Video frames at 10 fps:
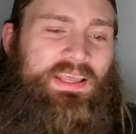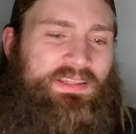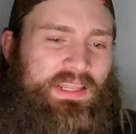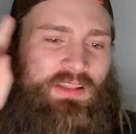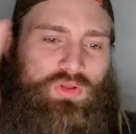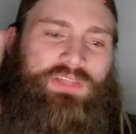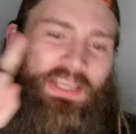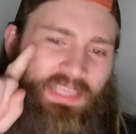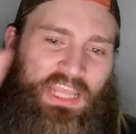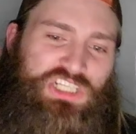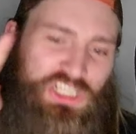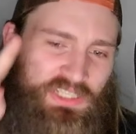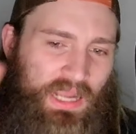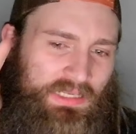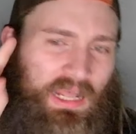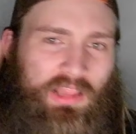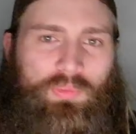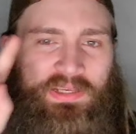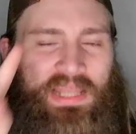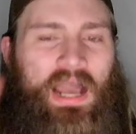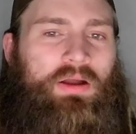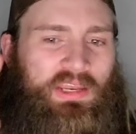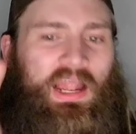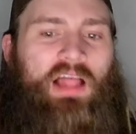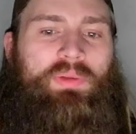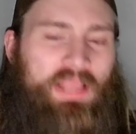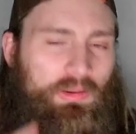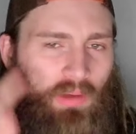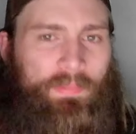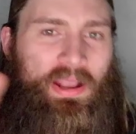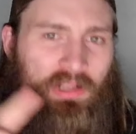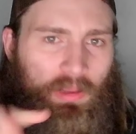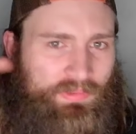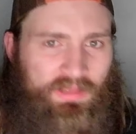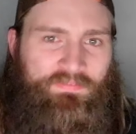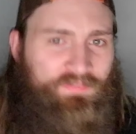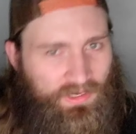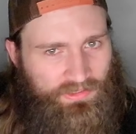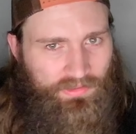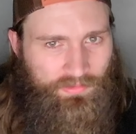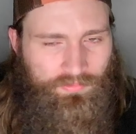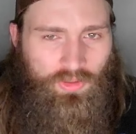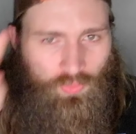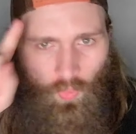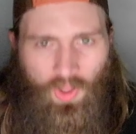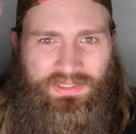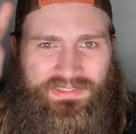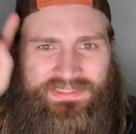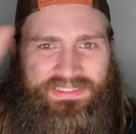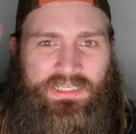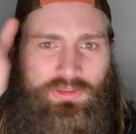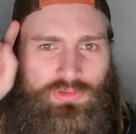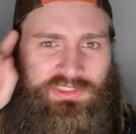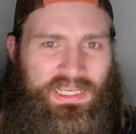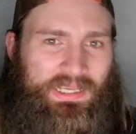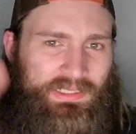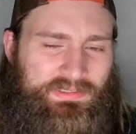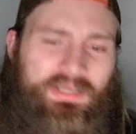that it looked like Gaethje knocked Holloway down and Holloway got right back up and kept fighting him. One single second.